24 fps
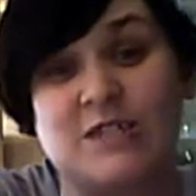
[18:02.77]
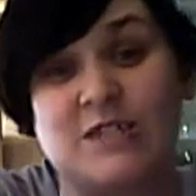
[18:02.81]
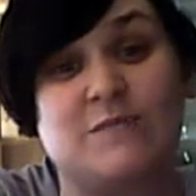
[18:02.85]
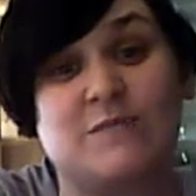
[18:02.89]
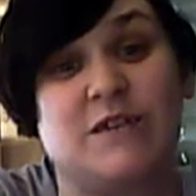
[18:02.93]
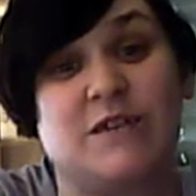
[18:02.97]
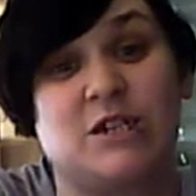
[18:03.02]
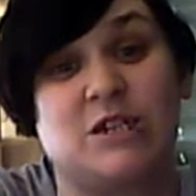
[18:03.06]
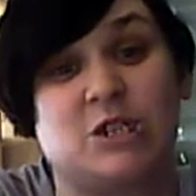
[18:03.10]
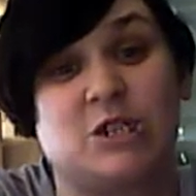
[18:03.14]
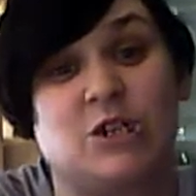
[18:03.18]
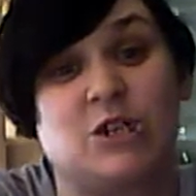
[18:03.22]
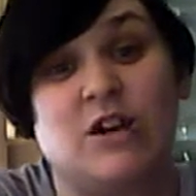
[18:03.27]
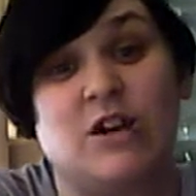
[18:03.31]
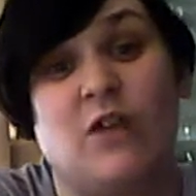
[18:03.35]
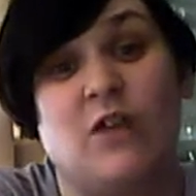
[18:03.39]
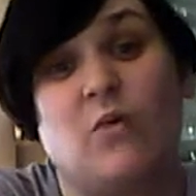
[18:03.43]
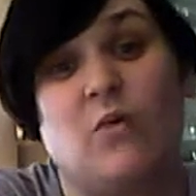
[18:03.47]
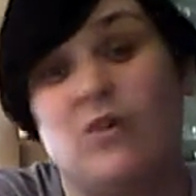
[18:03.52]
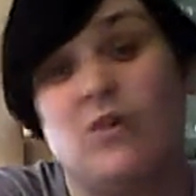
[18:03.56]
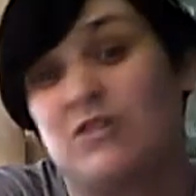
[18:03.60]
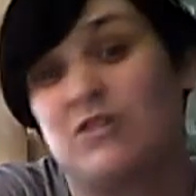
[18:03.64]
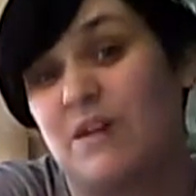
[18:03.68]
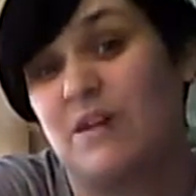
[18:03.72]
to make sure it
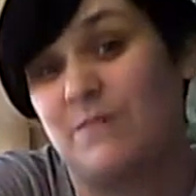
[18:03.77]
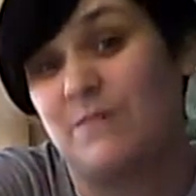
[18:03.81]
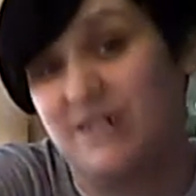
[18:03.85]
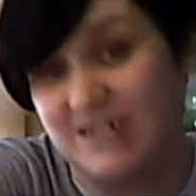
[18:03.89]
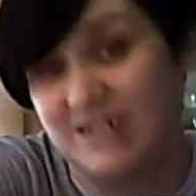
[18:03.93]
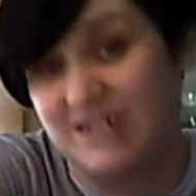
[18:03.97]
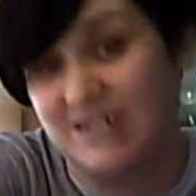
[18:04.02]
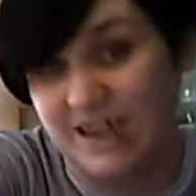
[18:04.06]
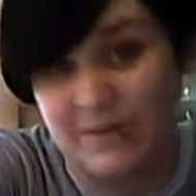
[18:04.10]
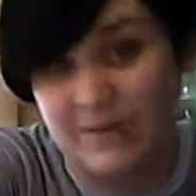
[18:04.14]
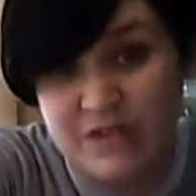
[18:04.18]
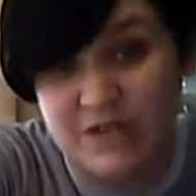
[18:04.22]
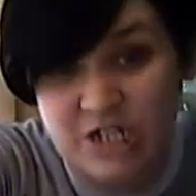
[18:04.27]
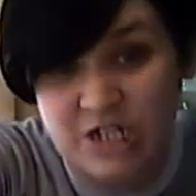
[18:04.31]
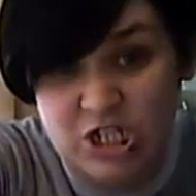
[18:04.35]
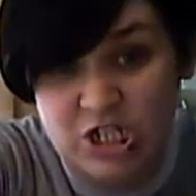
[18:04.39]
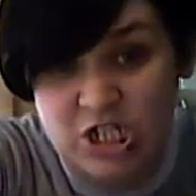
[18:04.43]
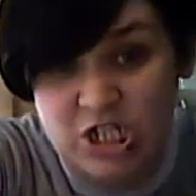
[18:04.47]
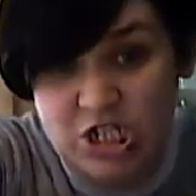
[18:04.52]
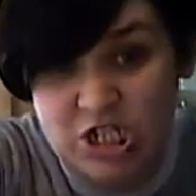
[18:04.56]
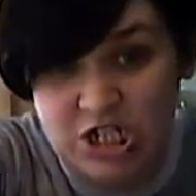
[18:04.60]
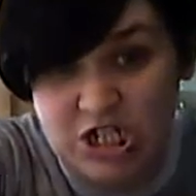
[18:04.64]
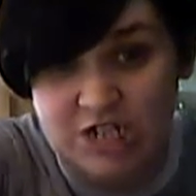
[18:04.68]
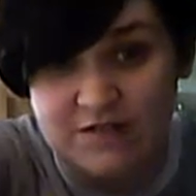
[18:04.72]
will not be
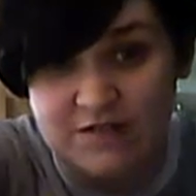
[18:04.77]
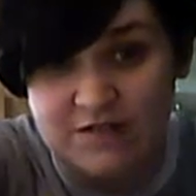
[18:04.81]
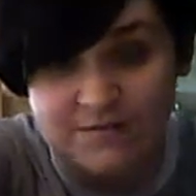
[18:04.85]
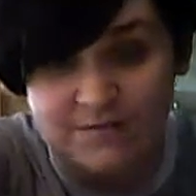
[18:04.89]
damaged.